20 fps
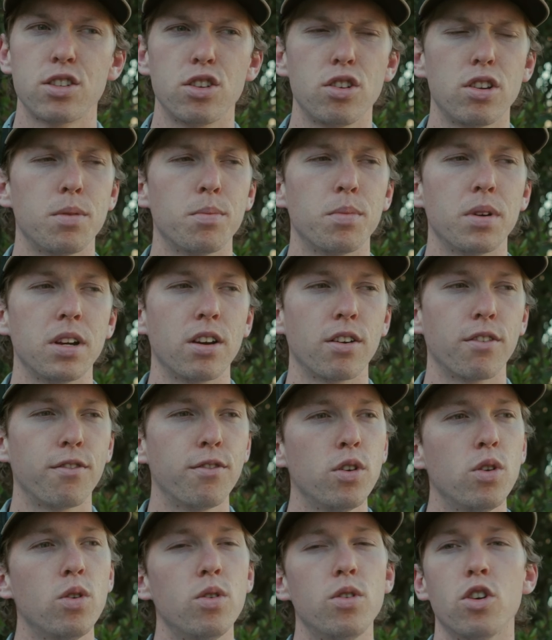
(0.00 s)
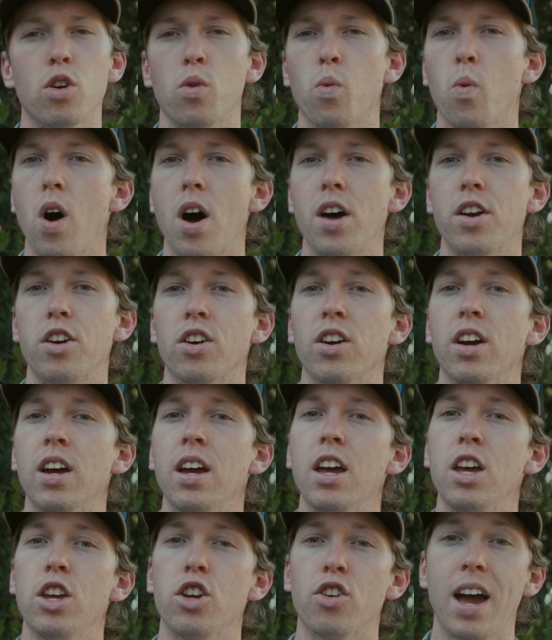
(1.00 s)
so you can bring your food, your water,
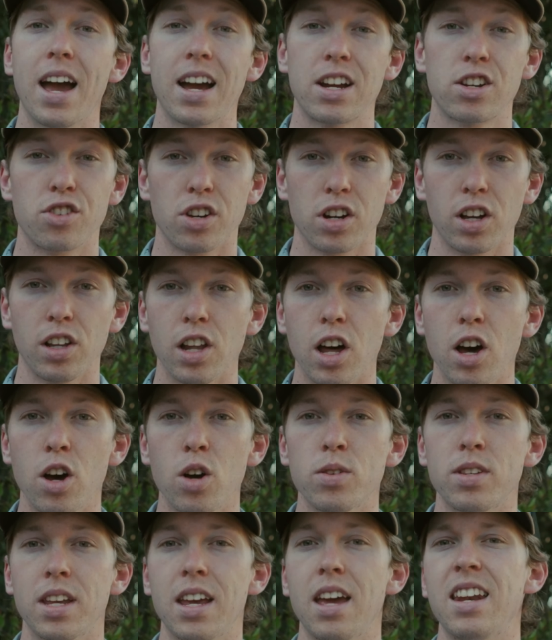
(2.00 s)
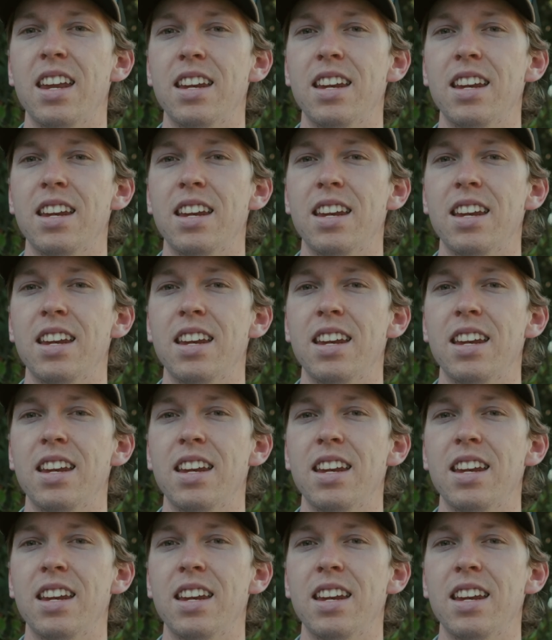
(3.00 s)
your extra clothes in